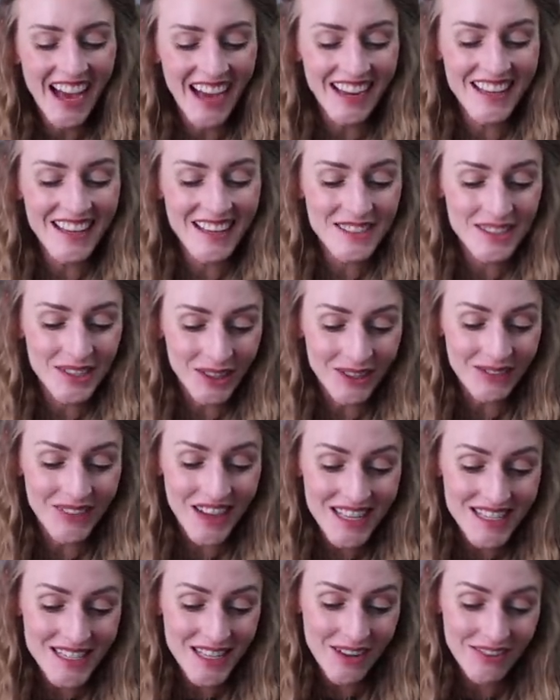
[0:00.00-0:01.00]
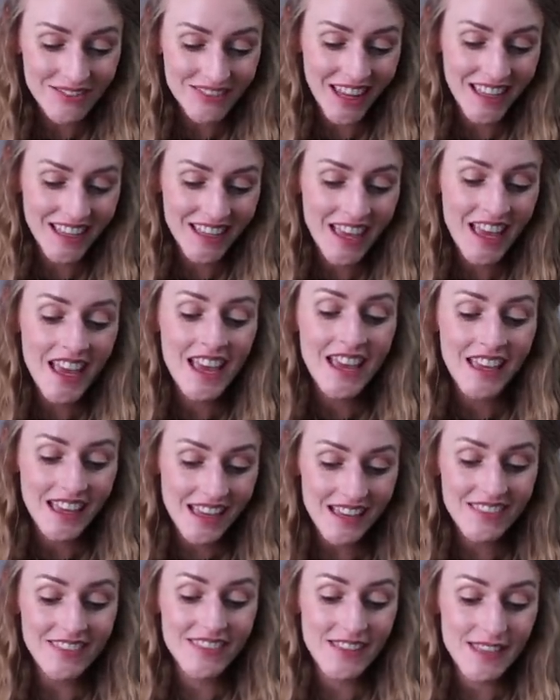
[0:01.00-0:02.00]
had told myself, like,
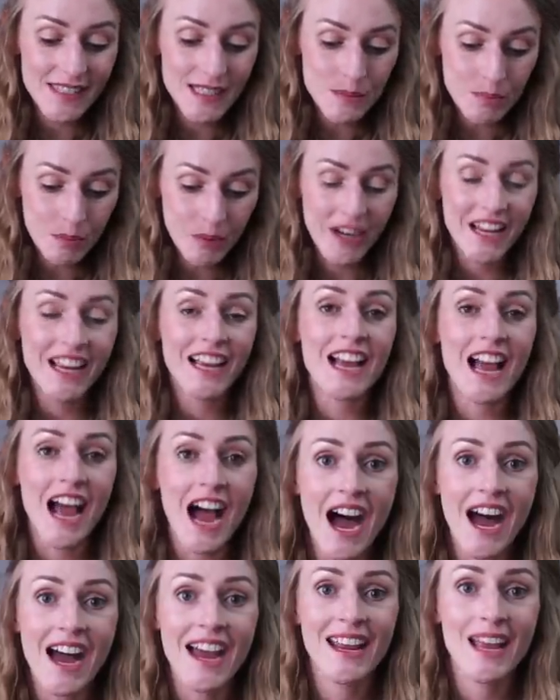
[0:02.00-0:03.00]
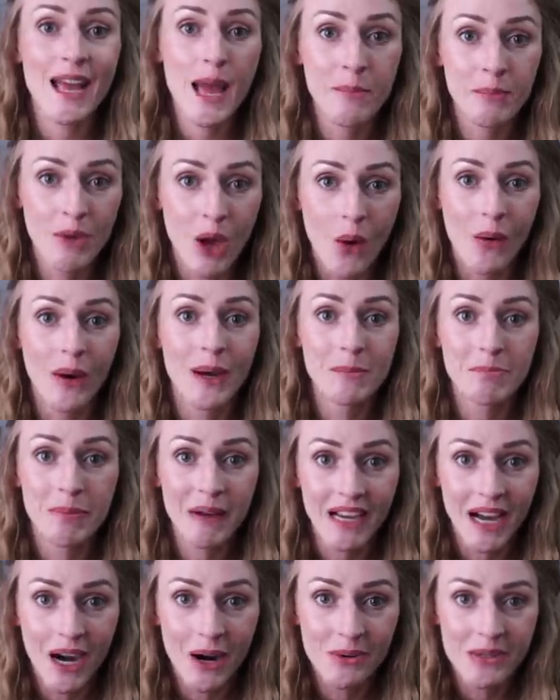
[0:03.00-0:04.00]
in the spring I am going
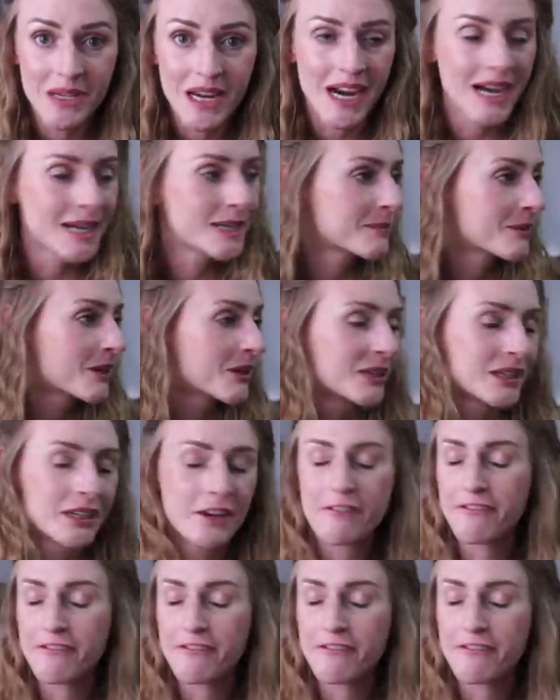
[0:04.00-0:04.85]
begonia. I am going